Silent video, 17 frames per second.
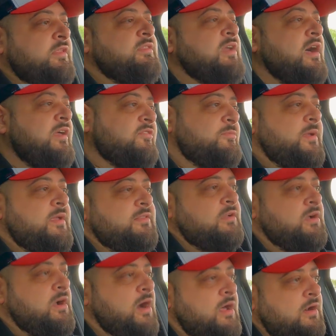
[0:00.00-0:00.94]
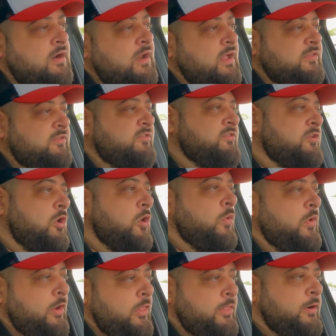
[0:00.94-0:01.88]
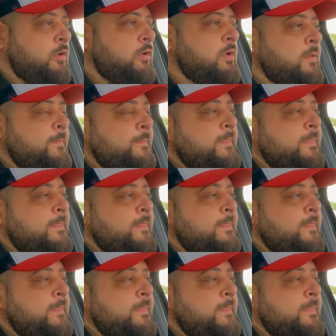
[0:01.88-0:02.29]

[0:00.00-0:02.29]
It does make the car a lot slower though,